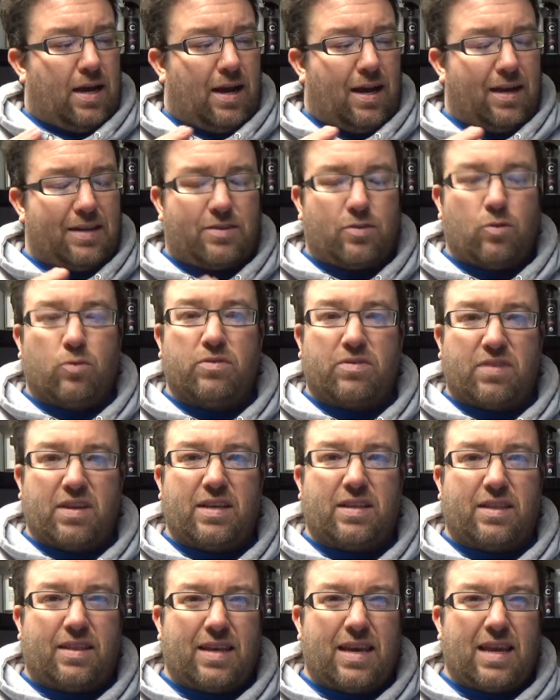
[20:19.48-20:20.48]
I don't
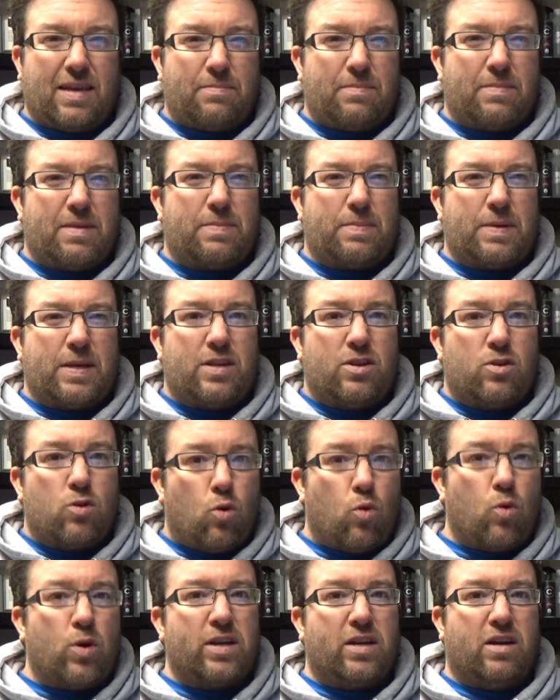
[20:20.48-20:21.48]
think they maybe
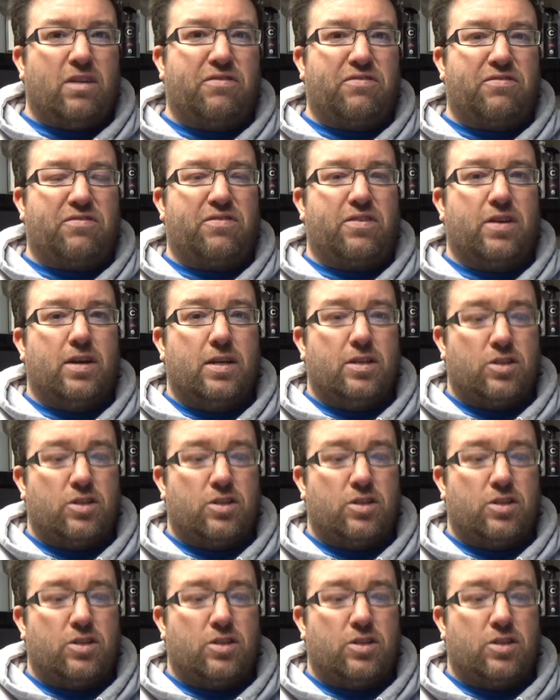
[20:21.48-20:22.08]
know enough,